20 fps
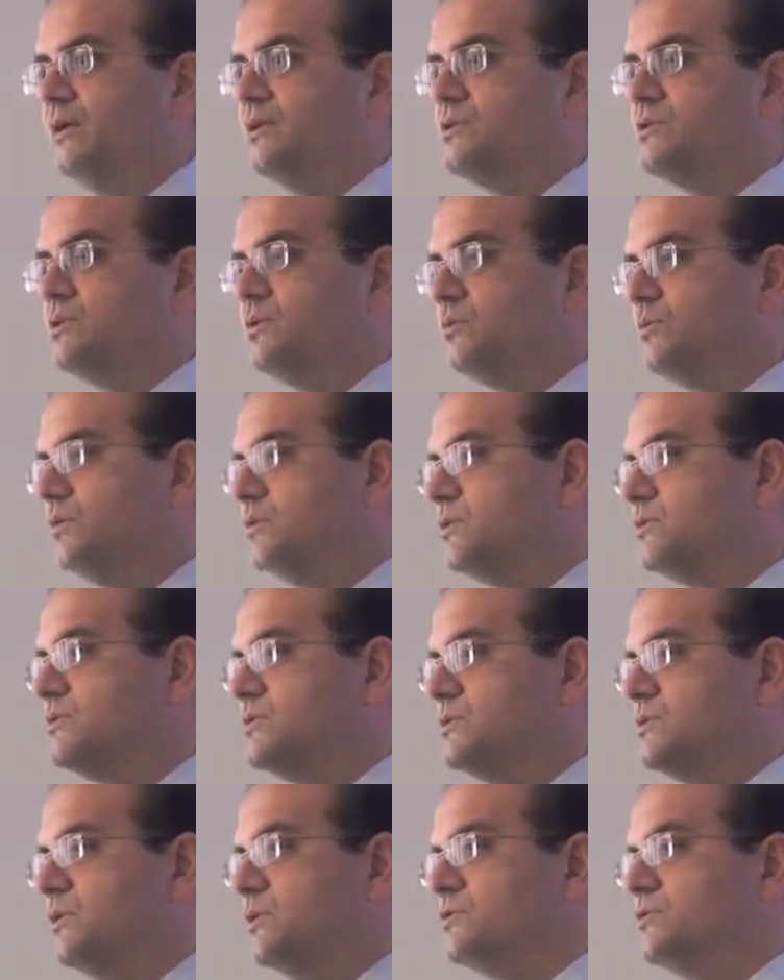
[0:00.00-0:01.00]
So
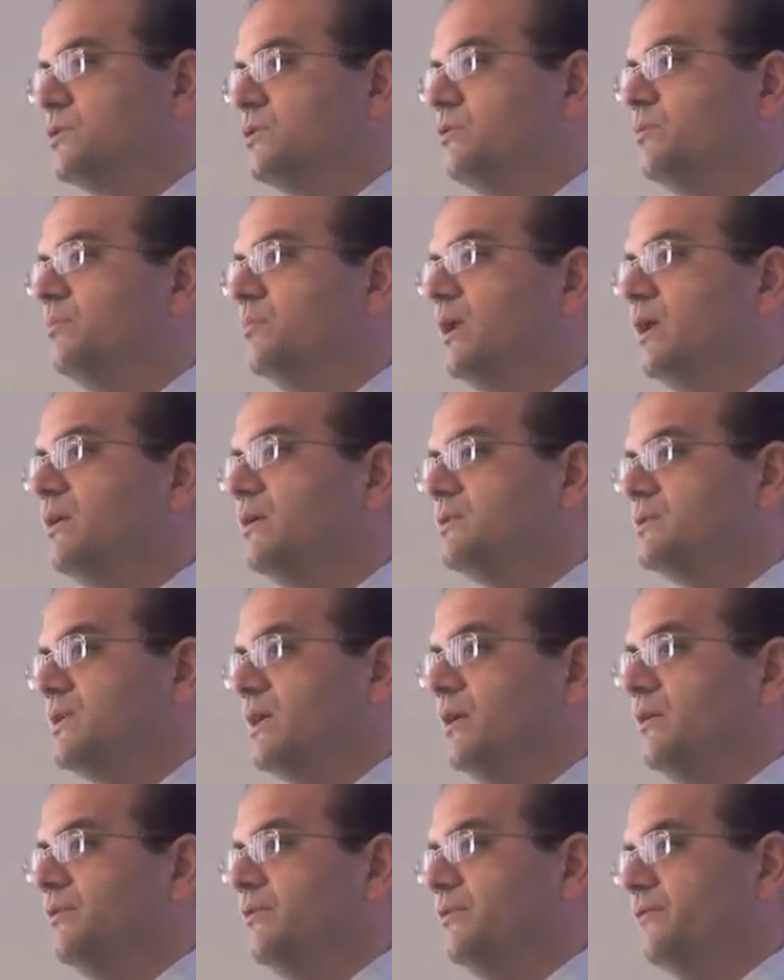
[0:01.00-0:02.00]
there's humongous
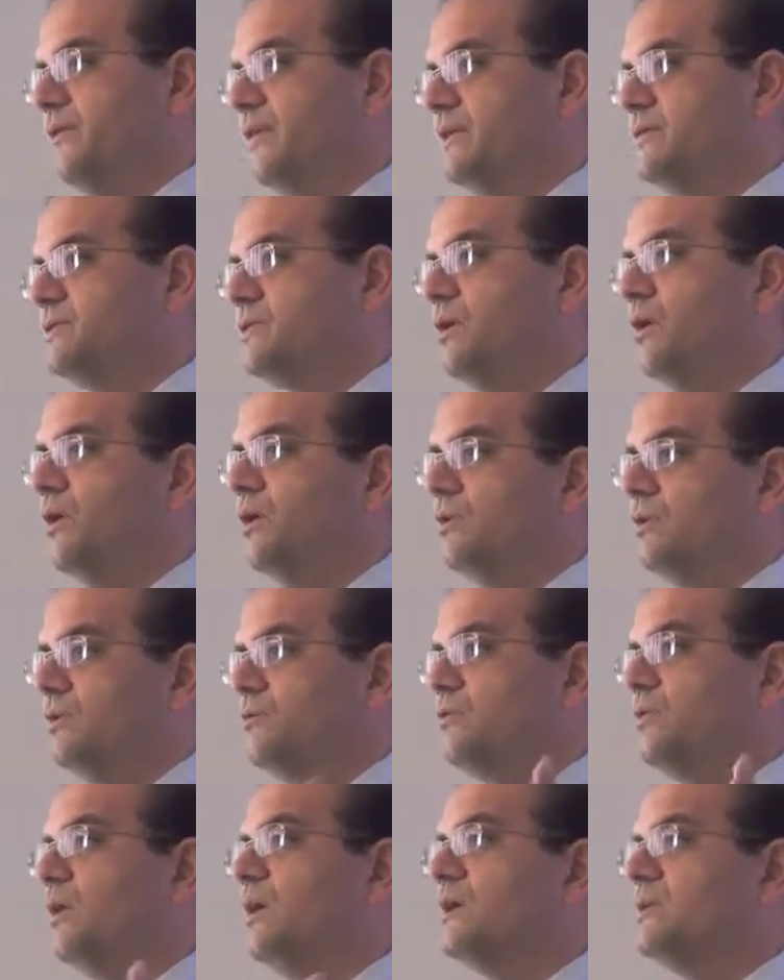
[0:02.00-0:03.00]
health effects all
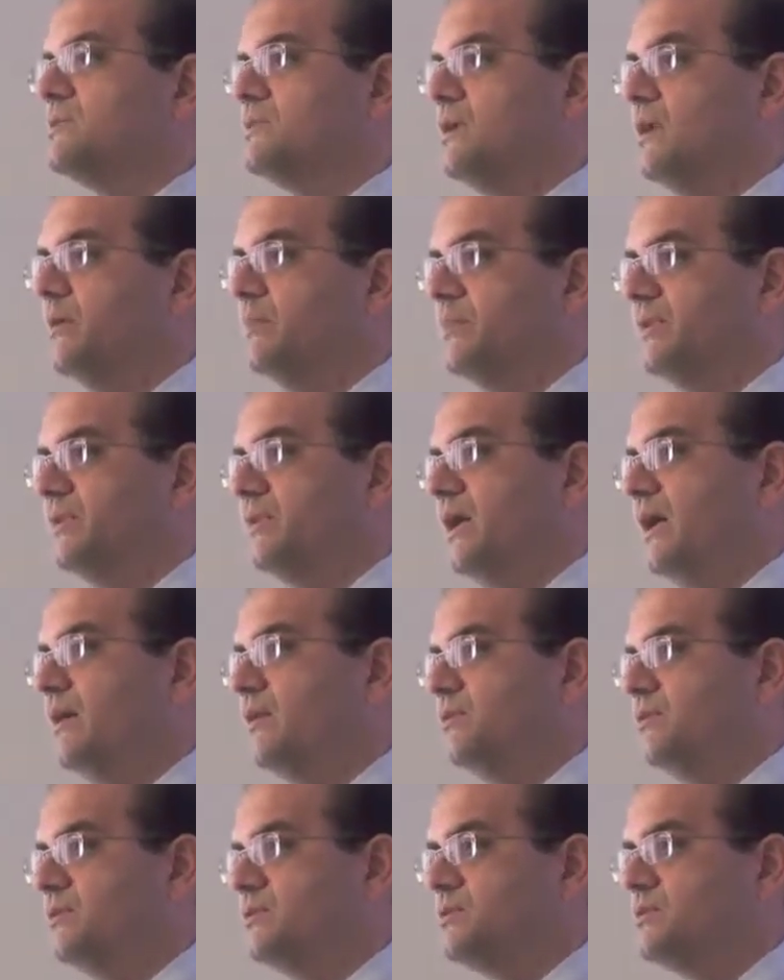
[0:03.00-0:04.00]
across, up and
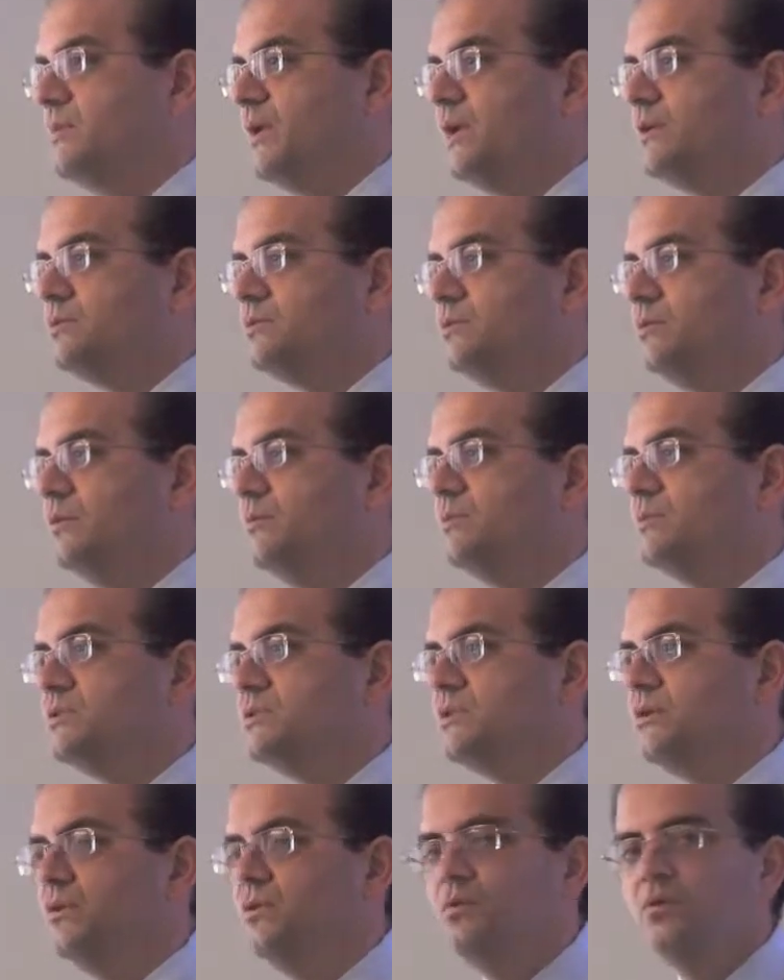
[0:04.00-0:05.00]
down the spectrum.
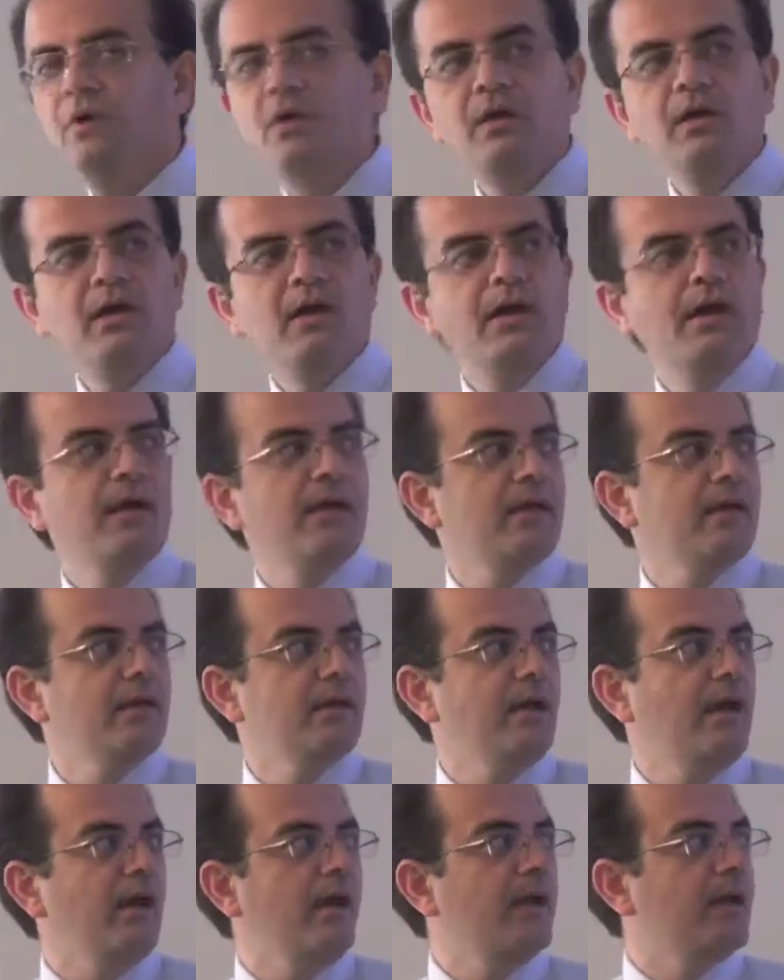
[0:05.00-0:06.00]
So
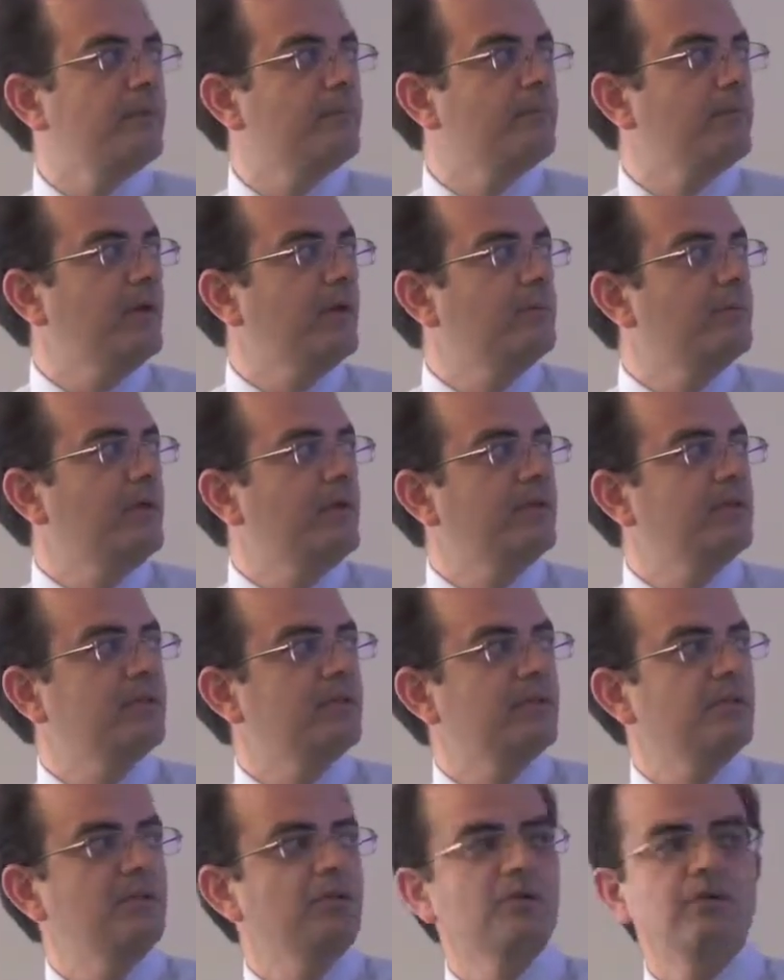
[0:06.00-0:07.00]
I'm
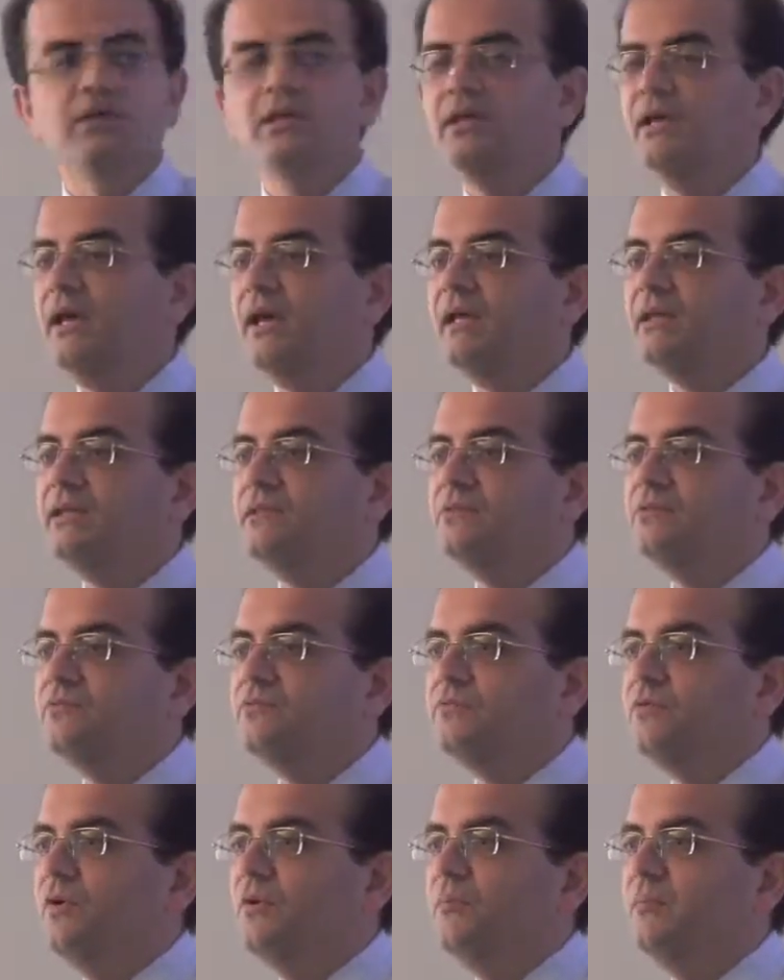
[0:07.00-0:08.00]
mainly looking at it
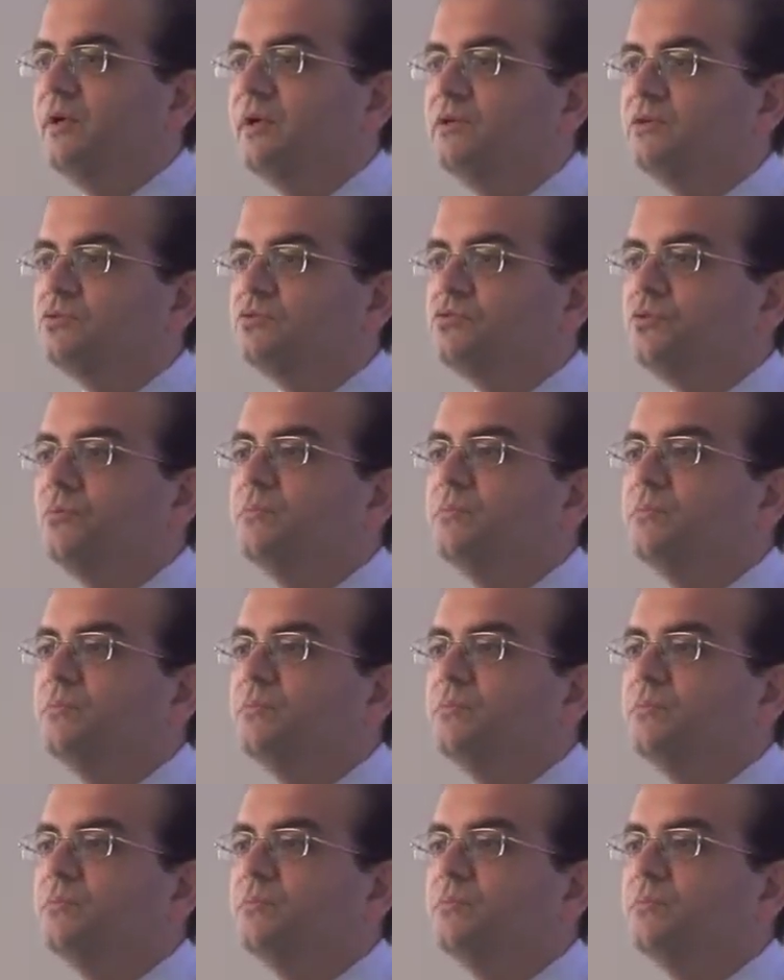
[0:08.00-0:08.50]
from a